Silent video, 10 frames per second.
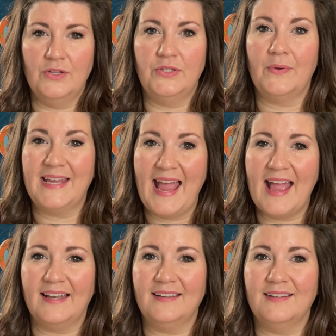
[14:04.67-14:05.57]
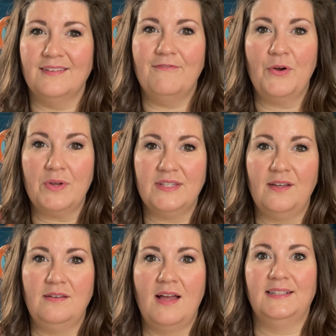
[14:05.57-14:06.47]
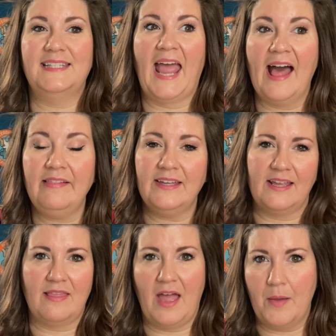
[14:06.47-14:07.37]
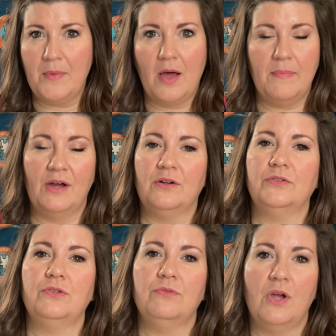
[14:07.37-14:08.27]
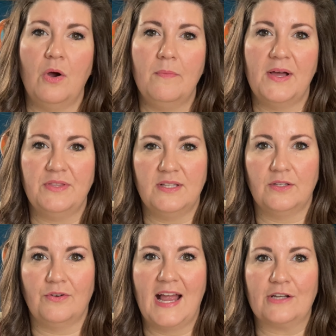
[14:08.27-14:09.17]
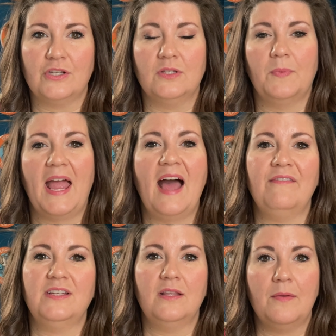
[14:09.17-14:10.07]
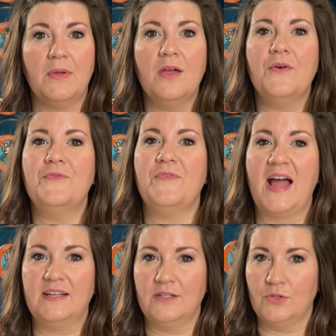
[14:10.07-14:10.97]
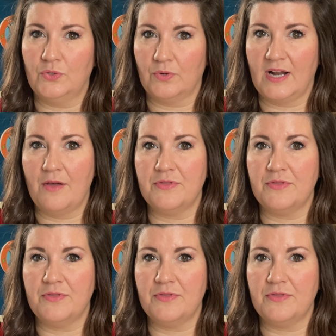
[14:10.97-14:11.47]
So again, focus on not telling them about all you know about these interactions, but having them find and sort out